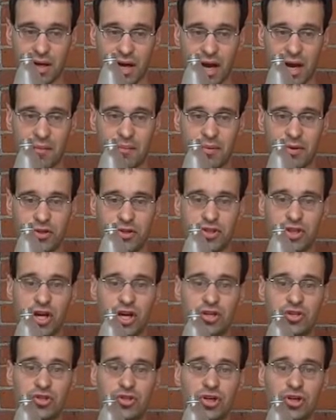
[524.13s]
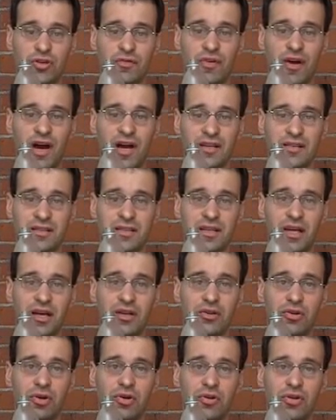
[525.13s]
I appreciate your advice and
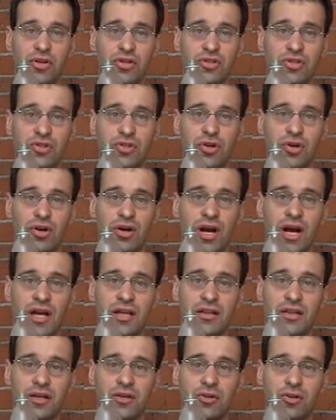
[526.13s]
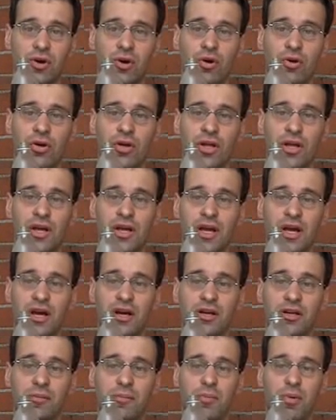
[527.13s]
I know that you're right, I know
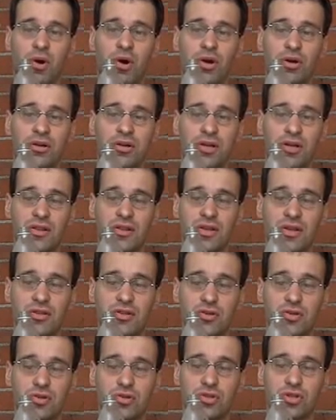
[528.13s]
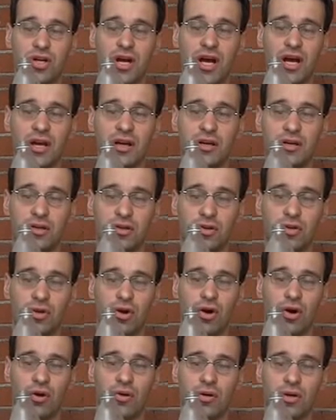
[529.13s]
Earl Portland that you are trying, you
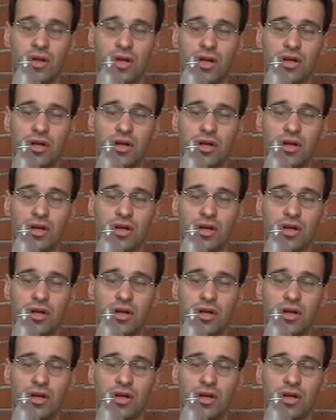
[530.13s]
know,